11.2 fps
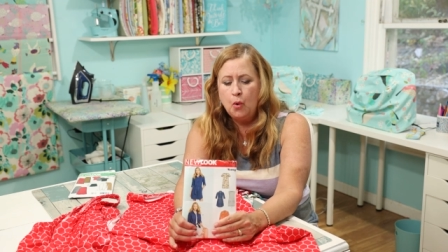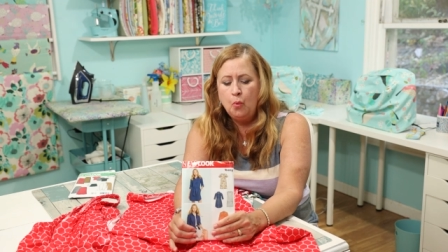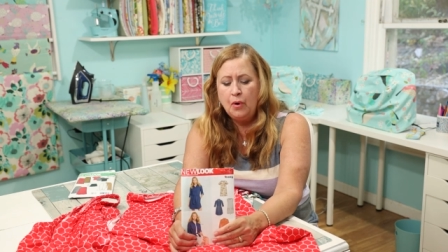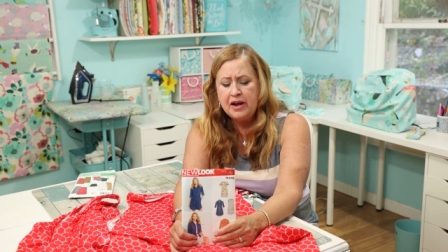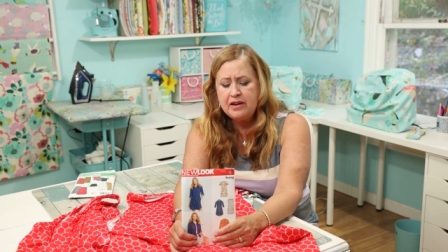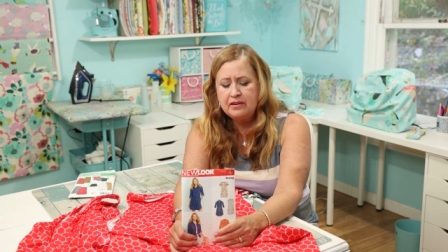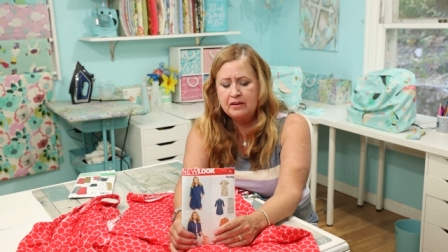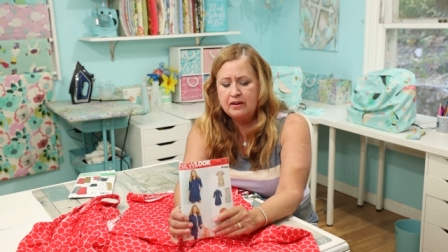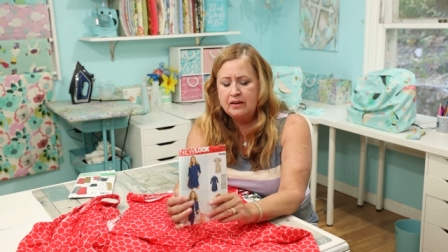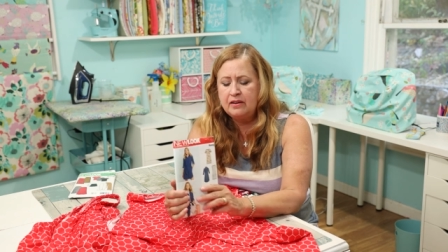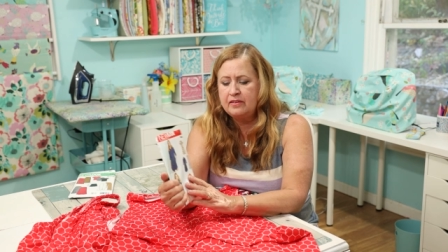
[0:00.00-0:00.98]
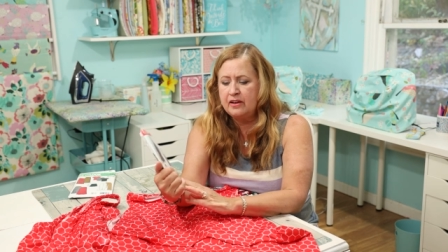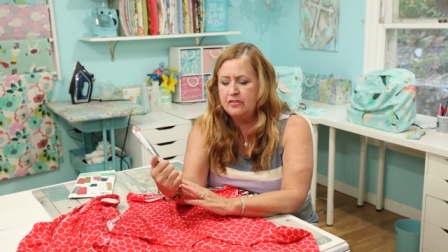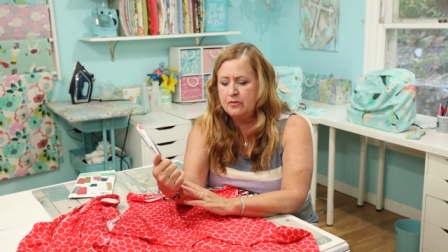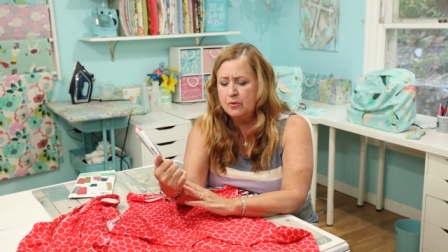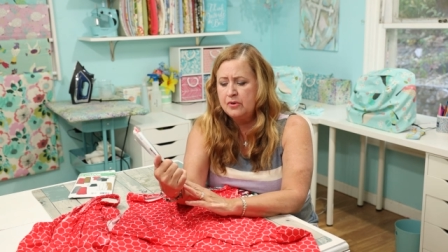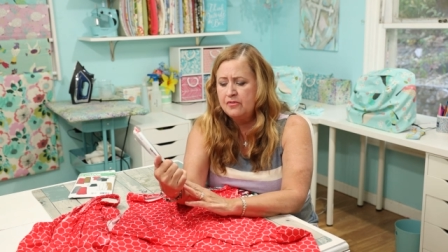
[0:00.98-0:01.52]
What I did is I
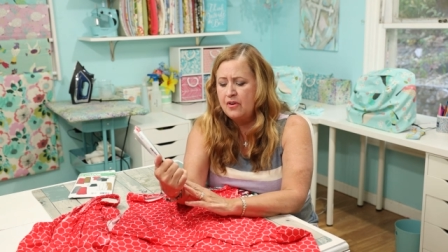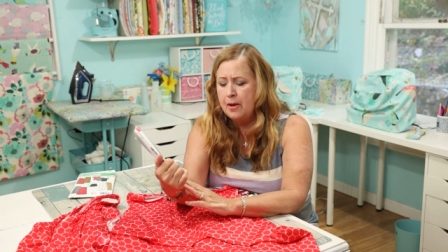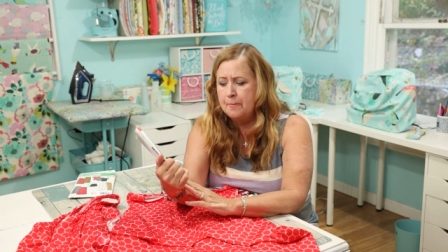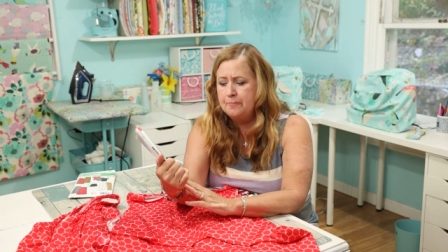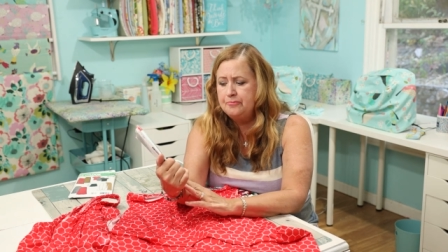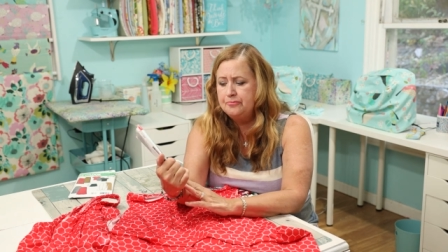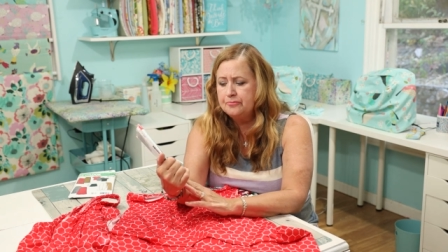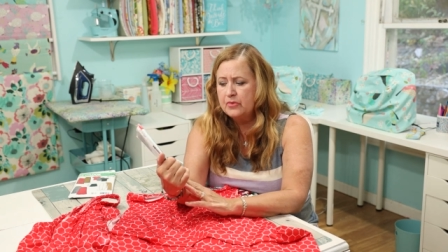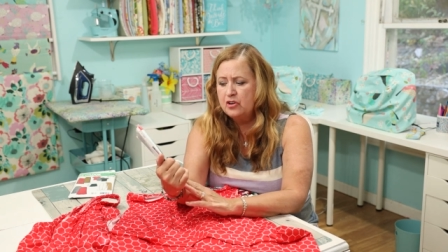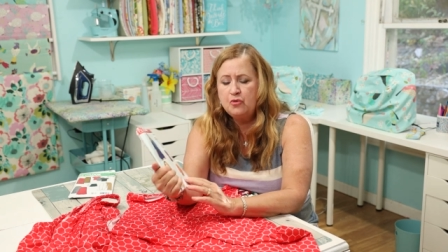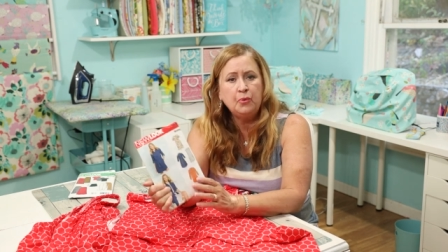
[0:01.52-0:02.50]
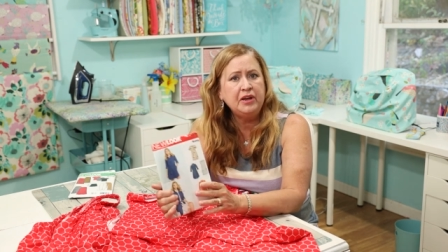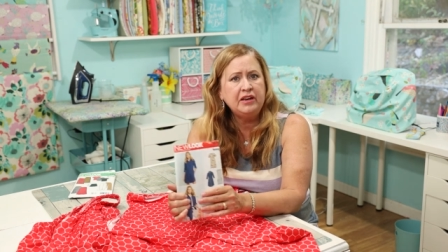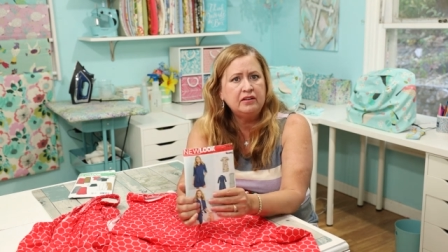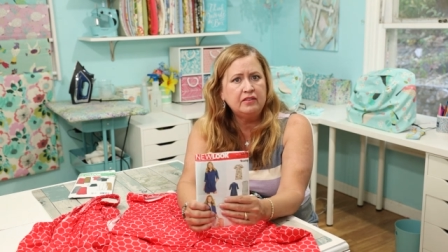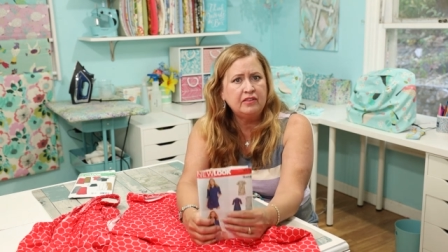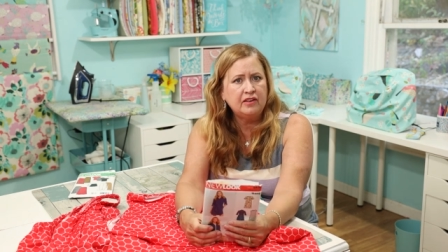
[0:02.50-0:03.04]
sort of um,
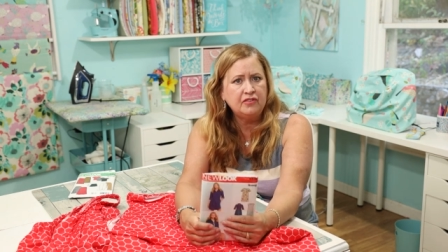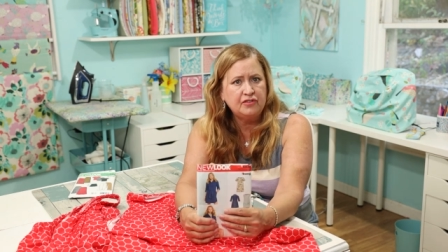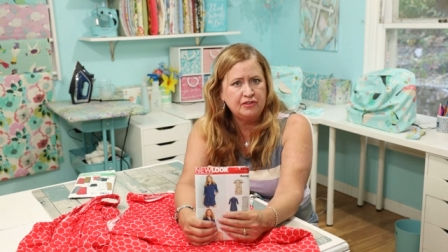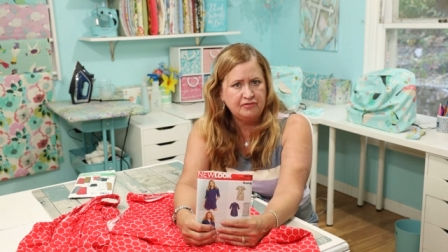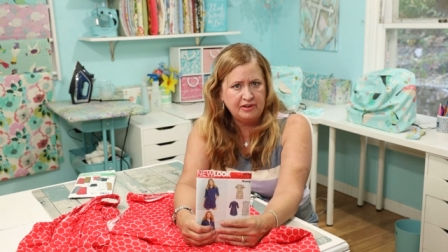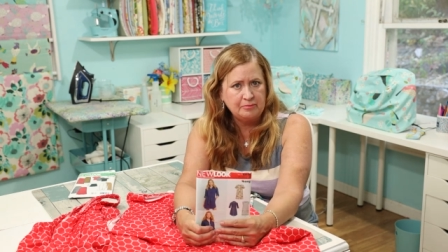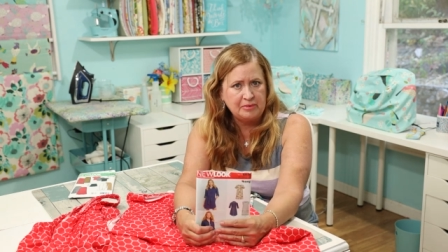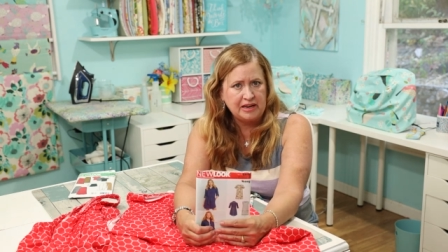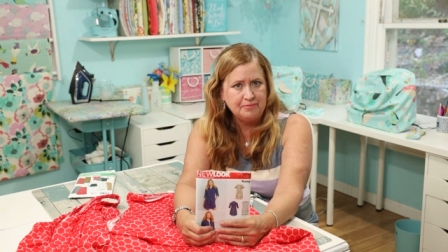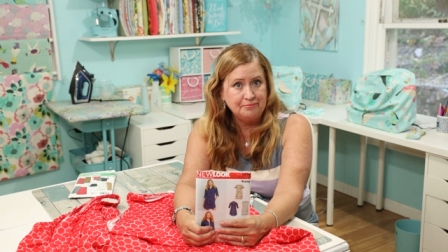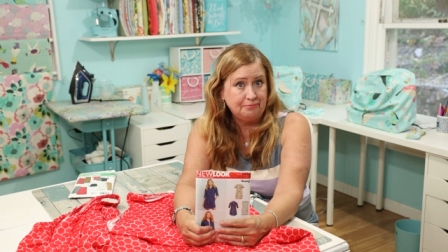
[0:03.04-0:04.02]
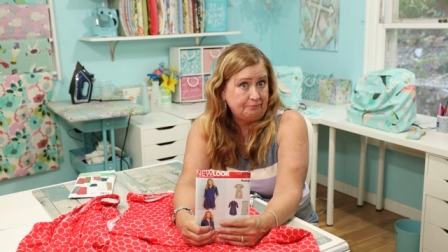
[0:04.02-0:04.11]
tweaked this to fit me,